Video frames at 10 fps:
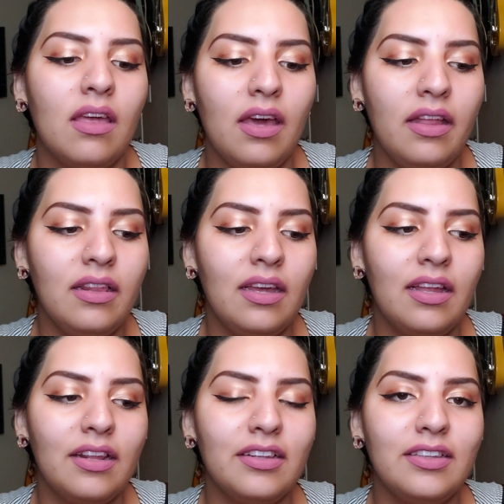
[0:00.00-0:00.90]
And
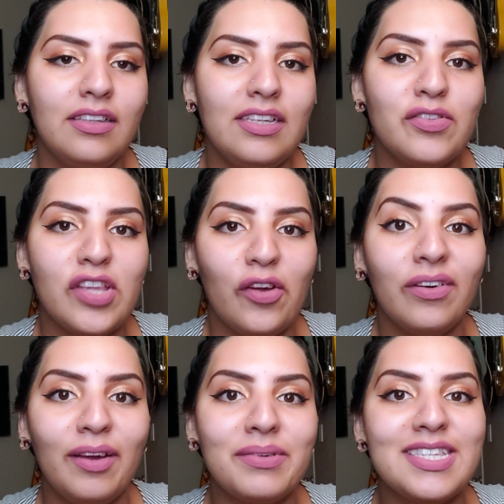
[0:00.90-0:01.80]
then he was like,
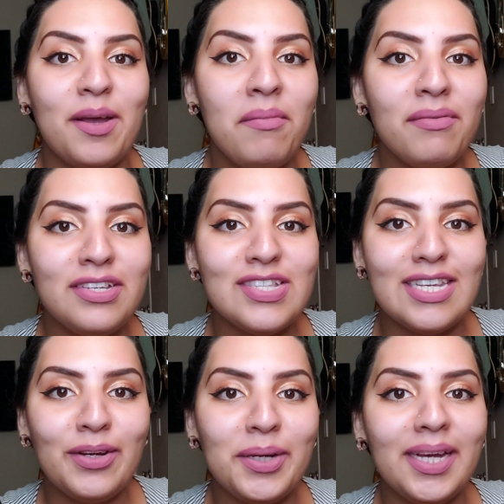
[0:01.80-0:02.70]
okay, well, tell me when you
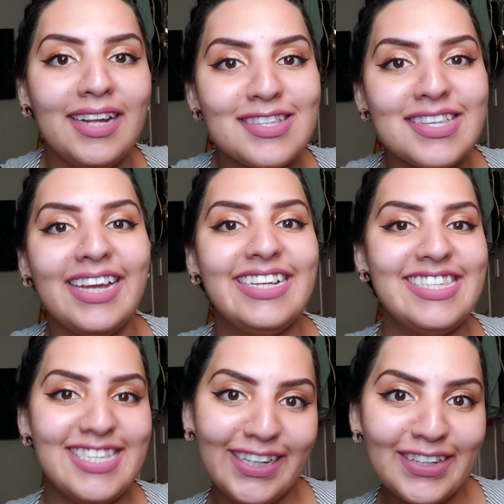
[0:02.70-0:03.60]
see her again so I
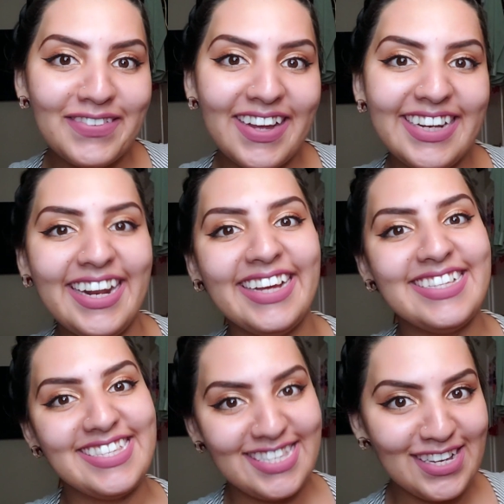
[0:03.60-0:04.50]
could turn around and I could
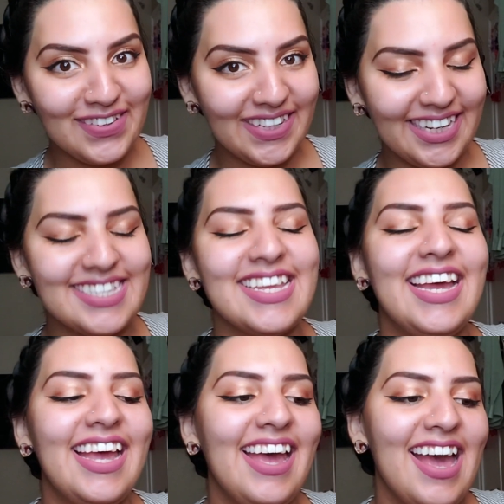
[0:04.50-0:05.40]
see who it is.
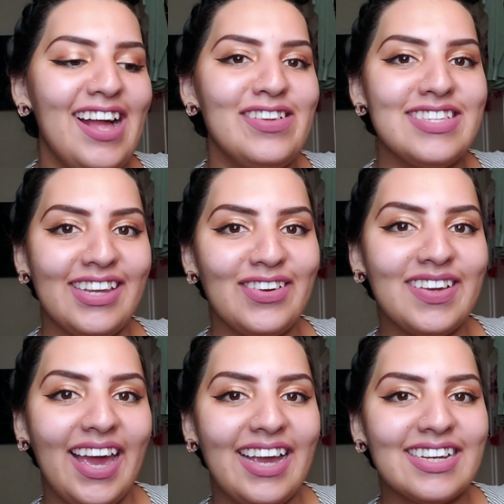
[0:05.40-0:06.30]
I was like,
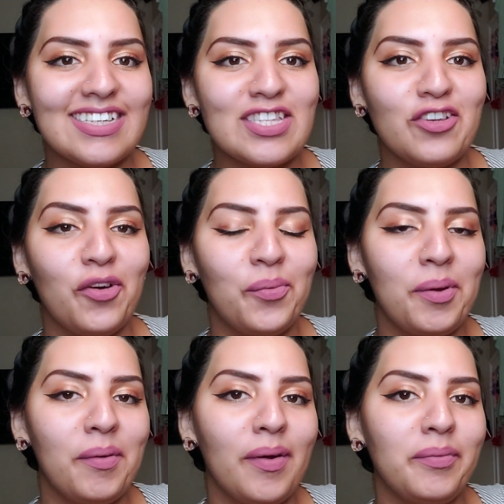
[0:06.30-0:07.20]
okay. So
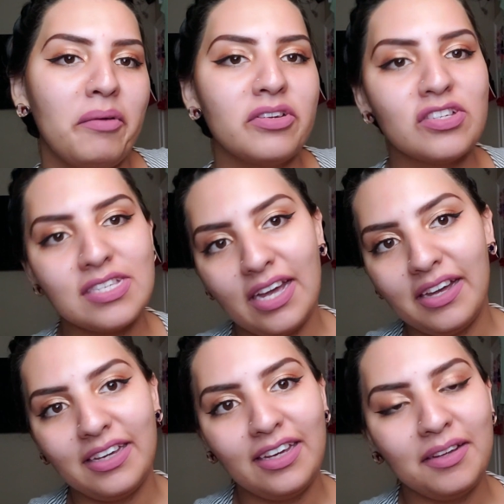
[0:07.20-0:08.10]
we were just
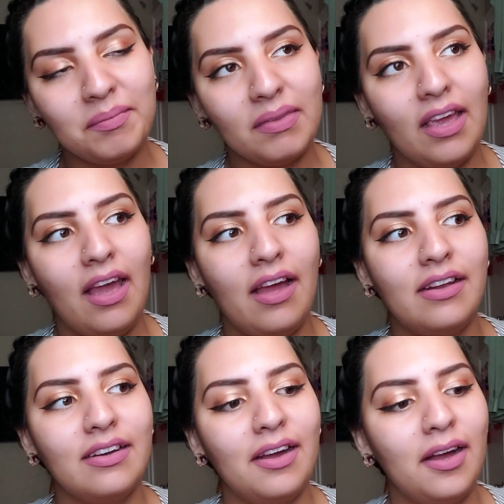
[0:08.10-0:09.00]
hugging,
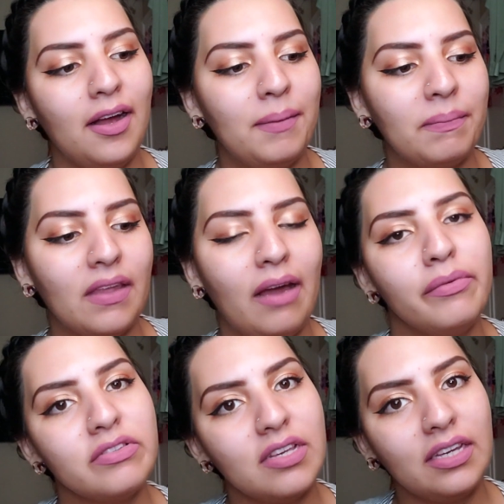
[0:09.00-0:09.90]
and I
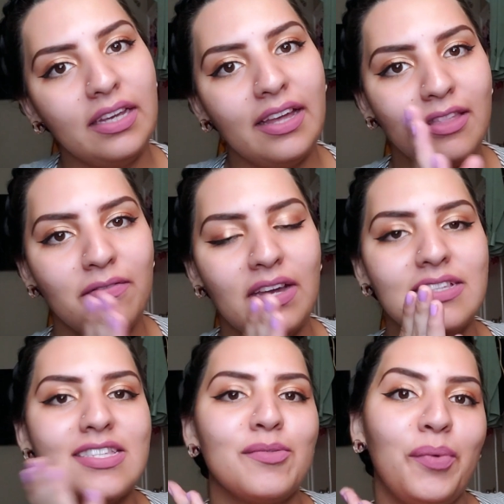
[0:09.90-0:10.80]
was looking at the
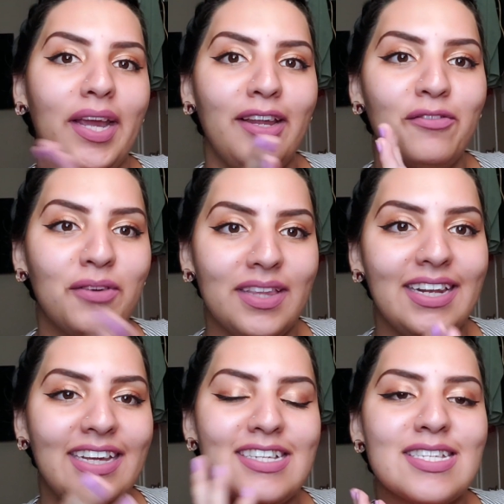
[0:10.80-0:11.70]
fence waiting for the
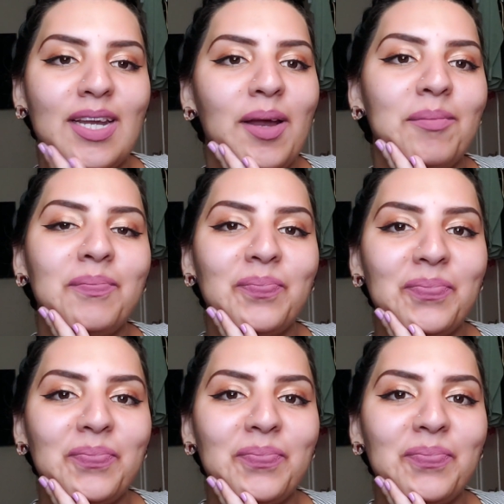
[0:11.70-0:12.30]
lady to come.